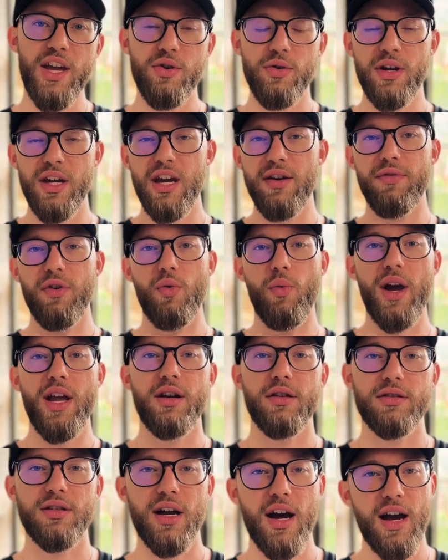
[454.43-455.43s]
You give away
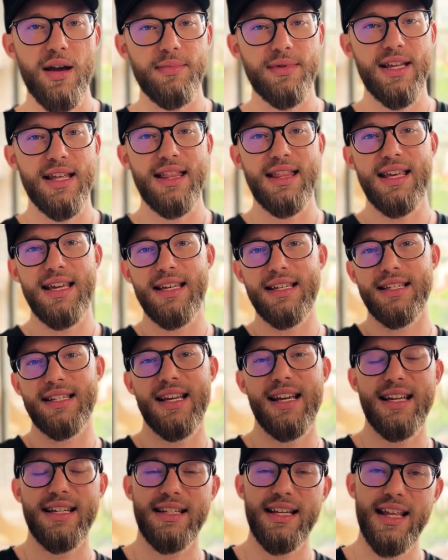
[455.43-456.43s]
your time to
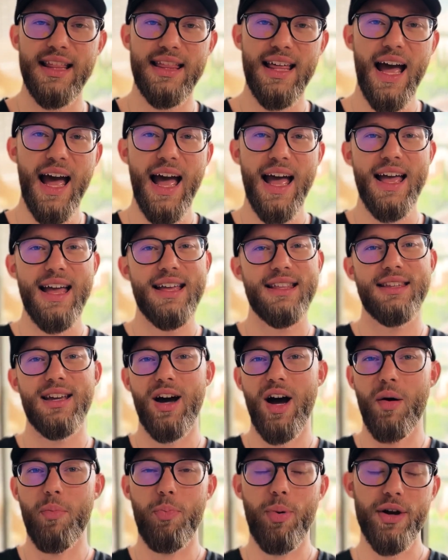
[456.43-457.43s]
this, to that,
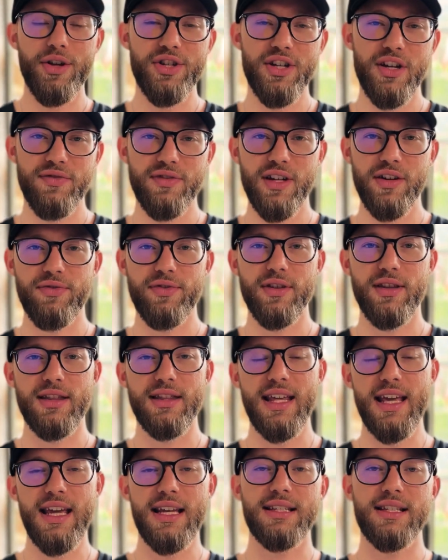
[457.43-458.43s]
to a bunch of
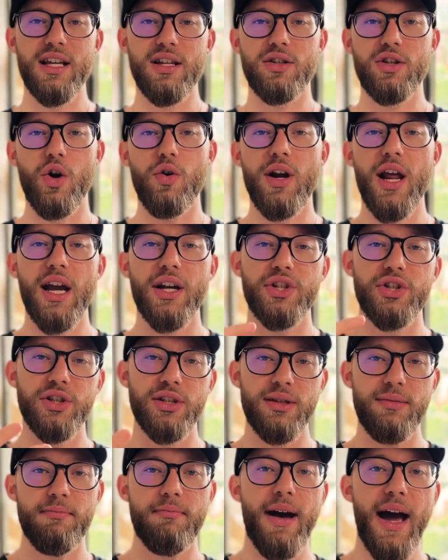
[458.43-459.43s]
different things that don't
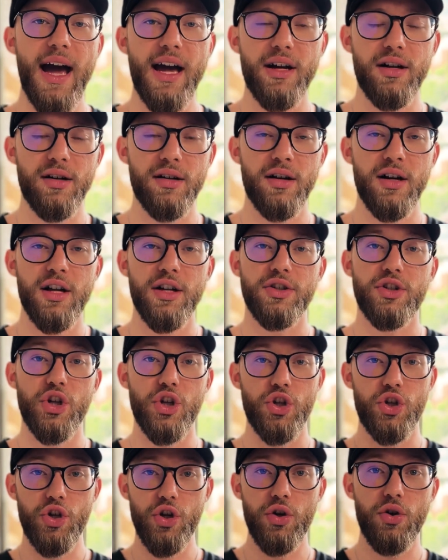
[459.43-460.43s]
actually matter
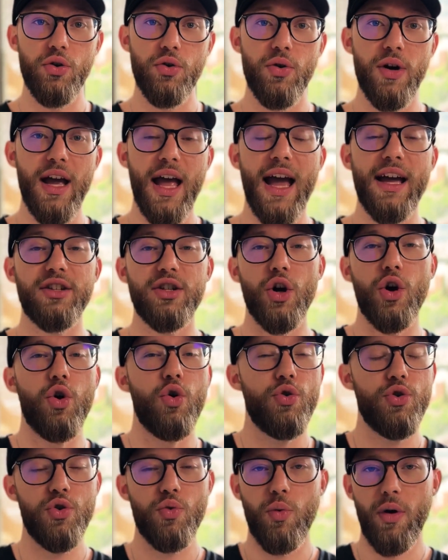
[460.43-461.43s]
to you and to
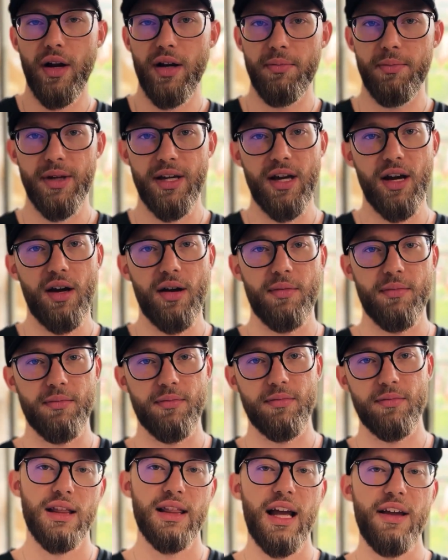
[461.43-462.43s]
who you want to
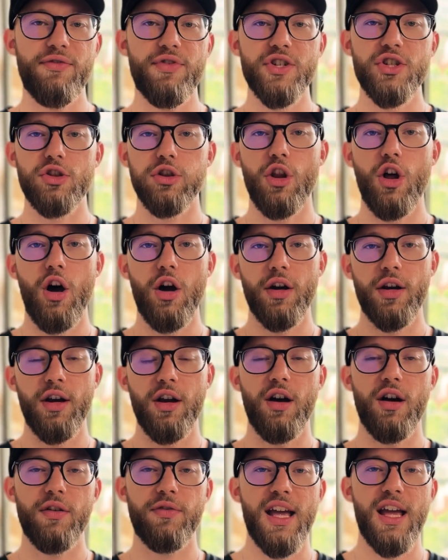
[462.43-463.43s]
become. Life is long
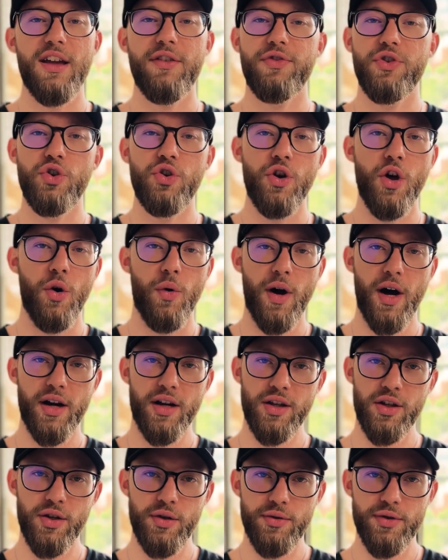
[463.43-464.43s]
enough if you know how
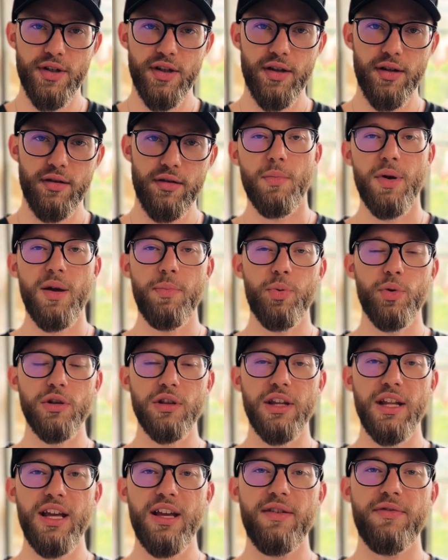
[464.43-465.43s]
to use it.
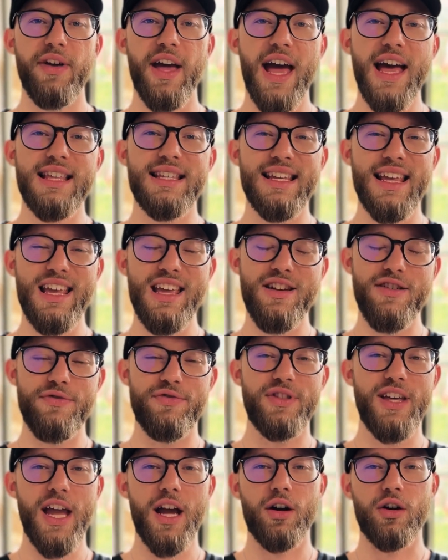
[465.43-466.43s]
People live as
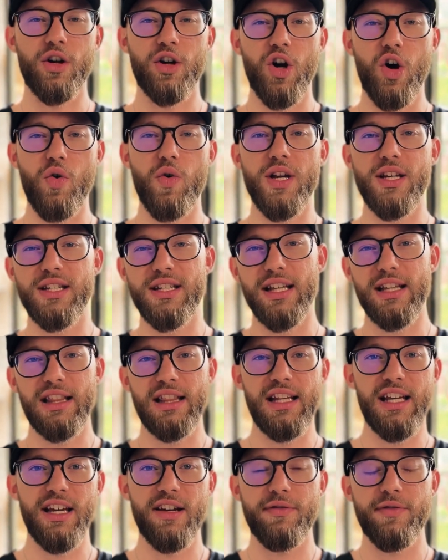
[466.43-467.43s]
if they are going to
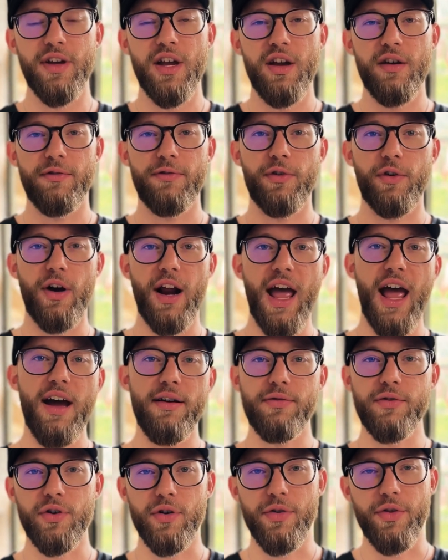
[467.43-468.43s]
live
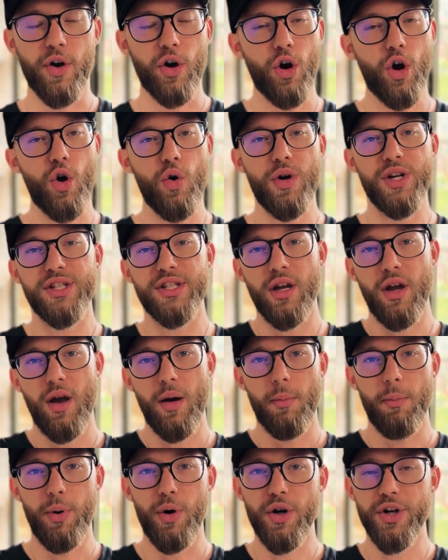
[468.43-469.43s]
forever. They're always
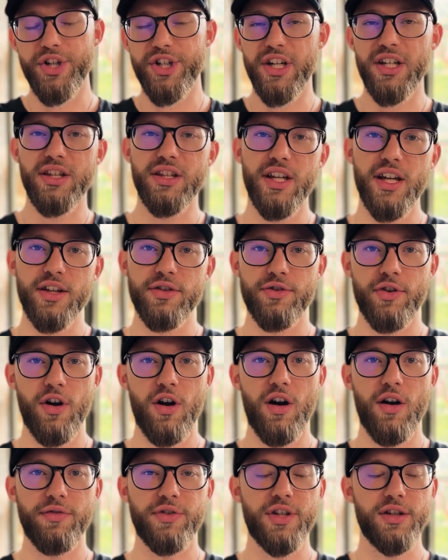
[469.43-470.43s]
pushing things
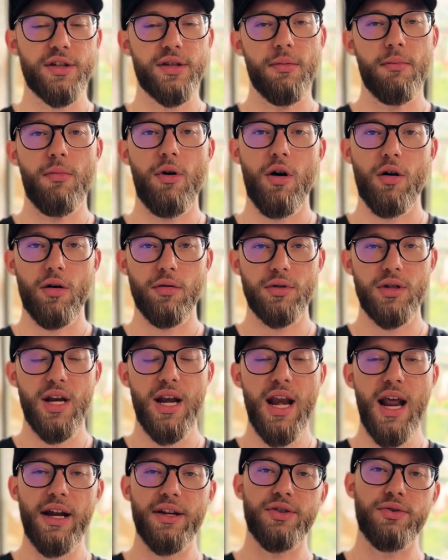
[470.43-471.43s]
off to tomorrow, to
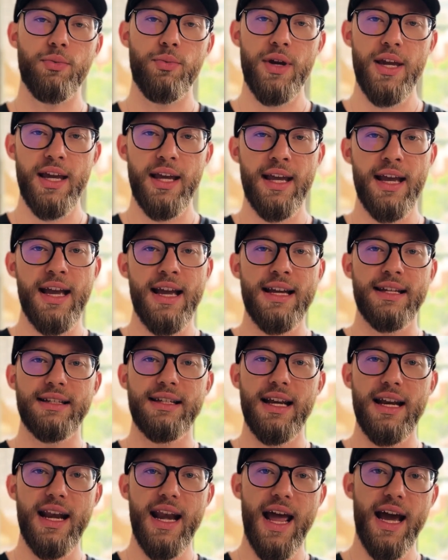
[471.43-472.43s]
next week,
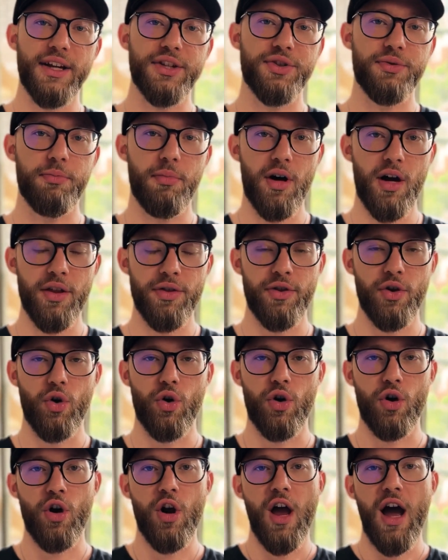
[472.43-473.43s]
to next month,
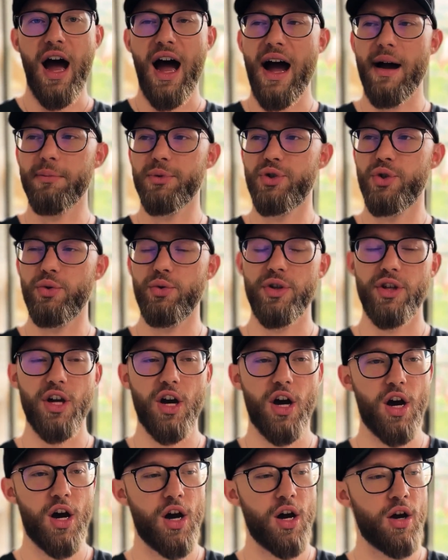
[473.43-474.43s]
or I'm too
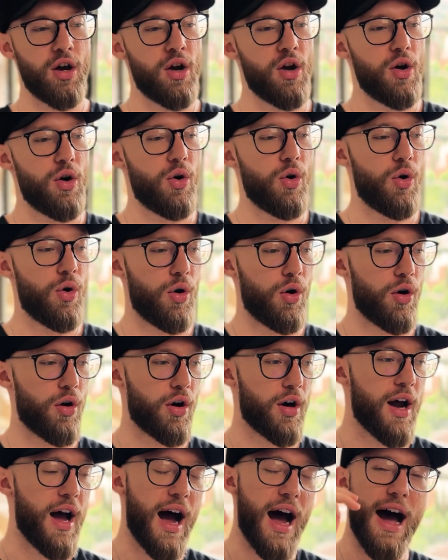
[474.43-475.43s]
young,
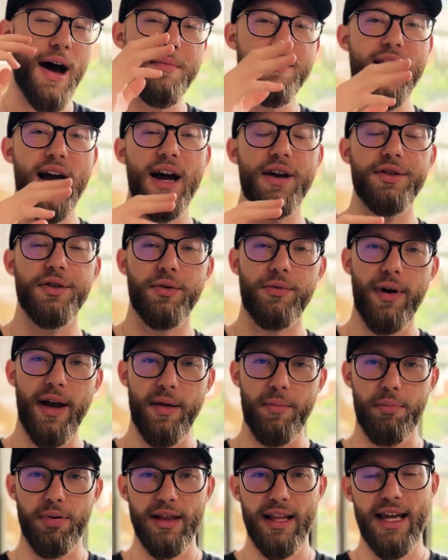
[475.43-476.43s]
or I'm not in the
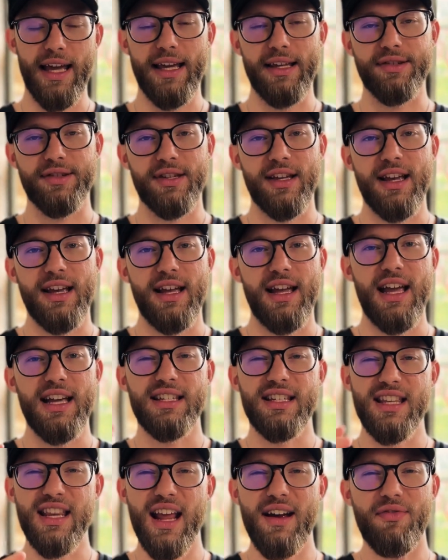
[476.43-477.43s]
right place.
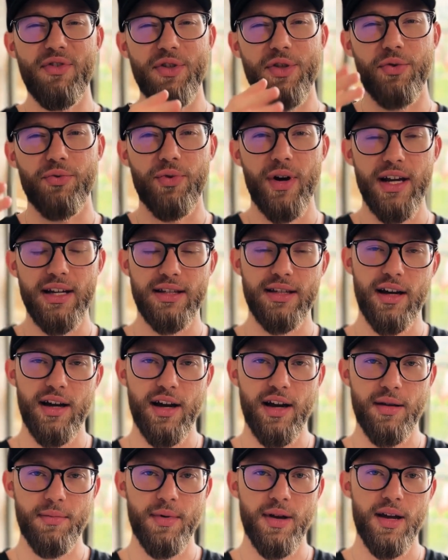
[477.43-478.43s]
It's never the right
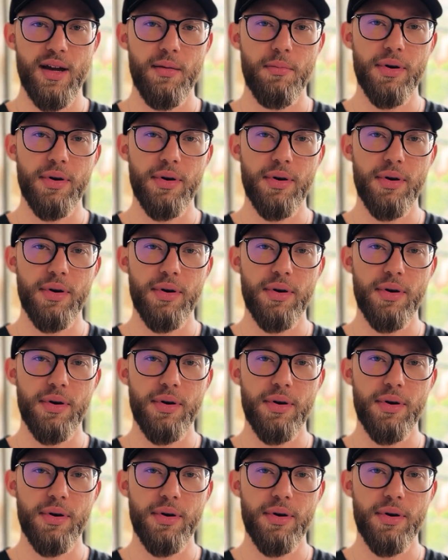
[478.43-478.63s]
time.